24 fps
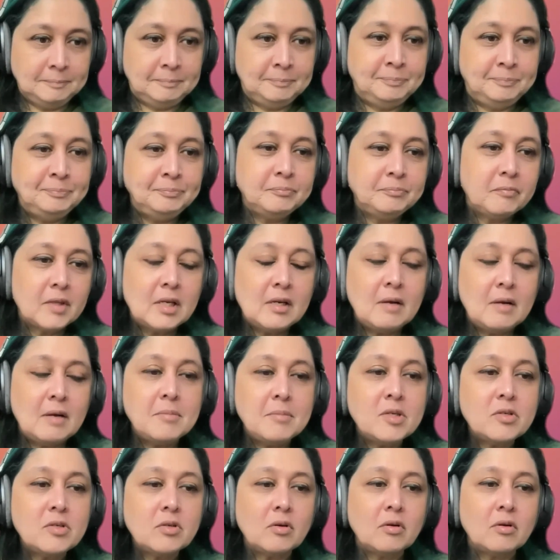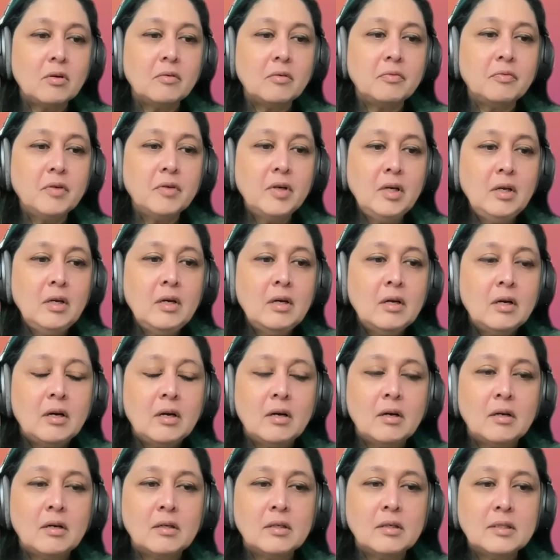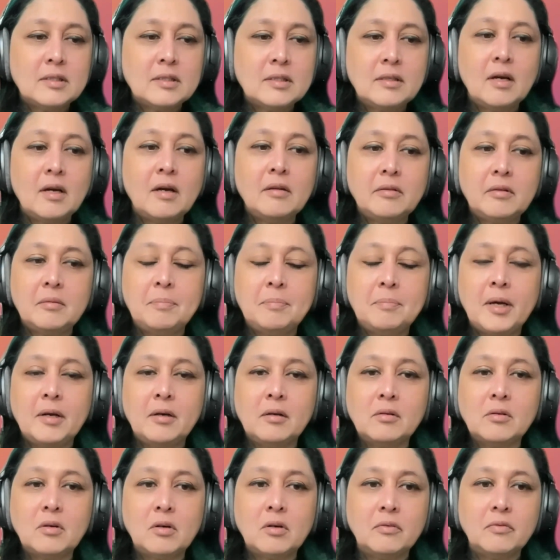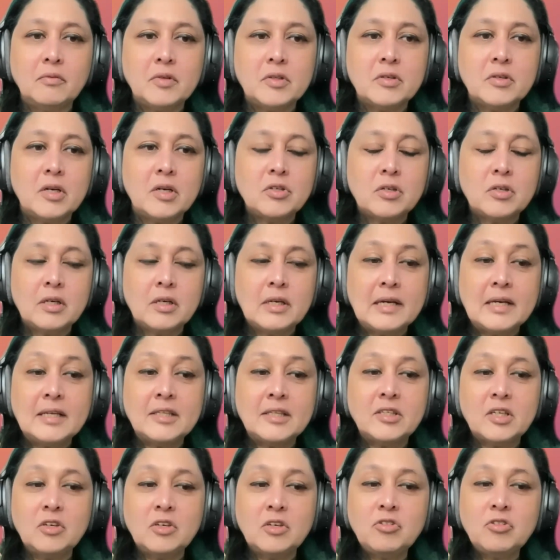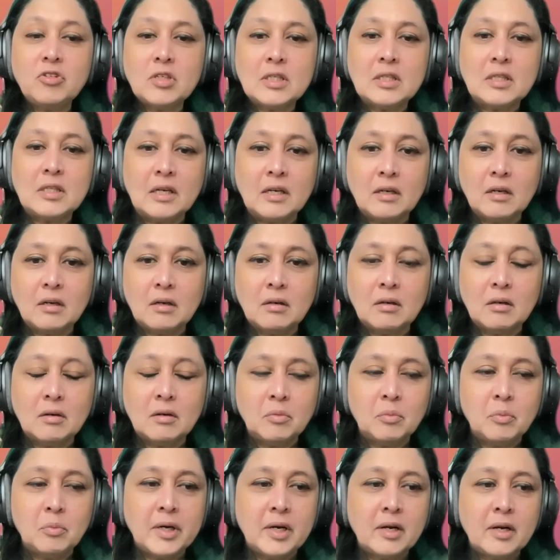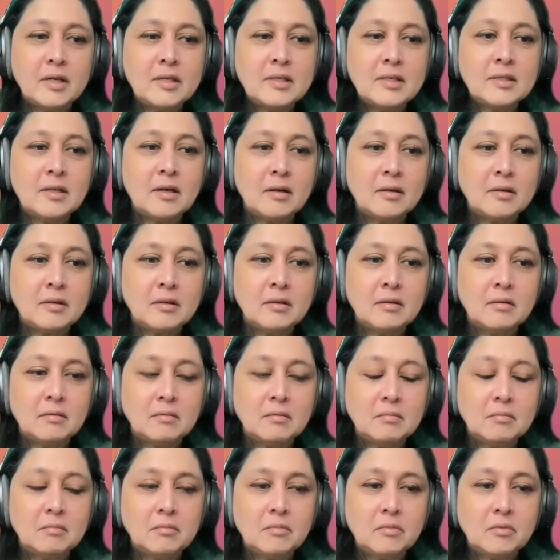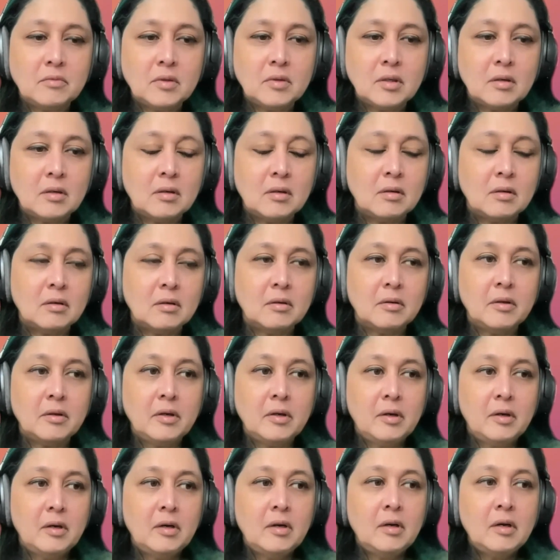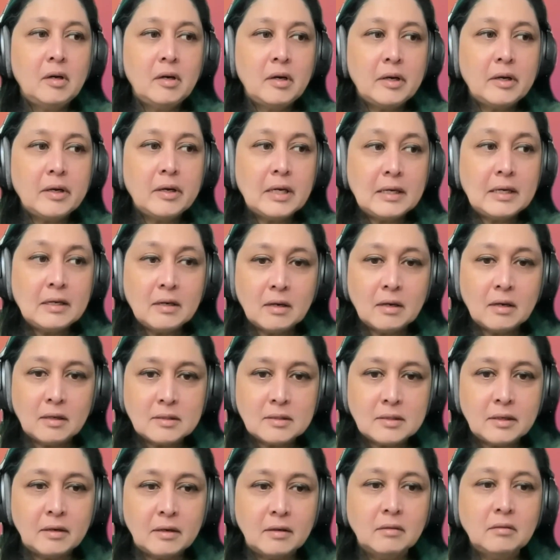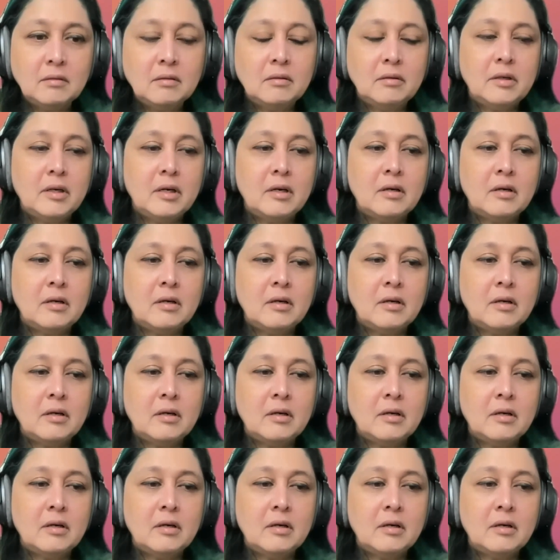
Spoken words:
let me sort of start the panel conversation. It's interesting, when I started in ASEAN